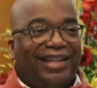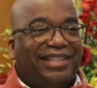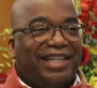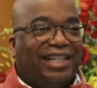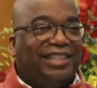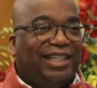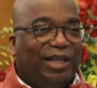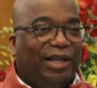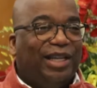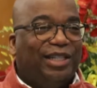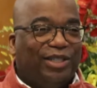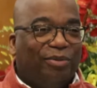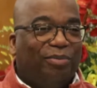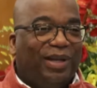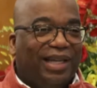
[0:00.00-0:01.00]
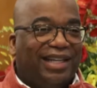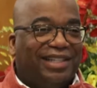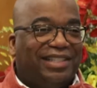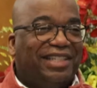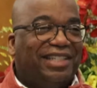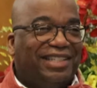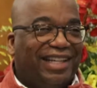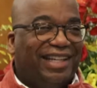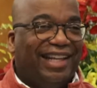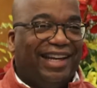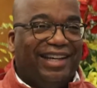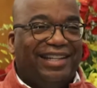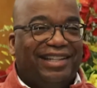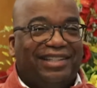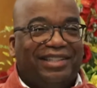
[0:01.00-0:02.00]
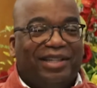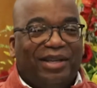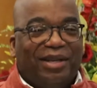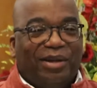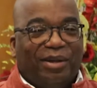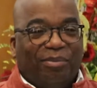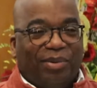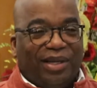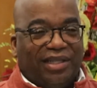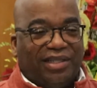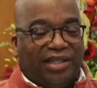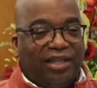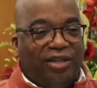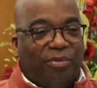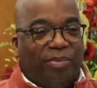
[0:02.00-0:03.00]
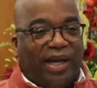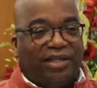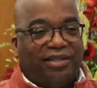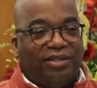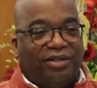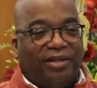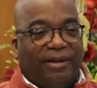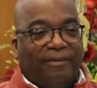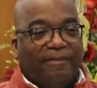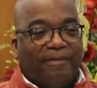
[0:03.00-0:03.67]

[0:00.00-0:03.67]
it's actually easier being assistant than it is being senior pastor.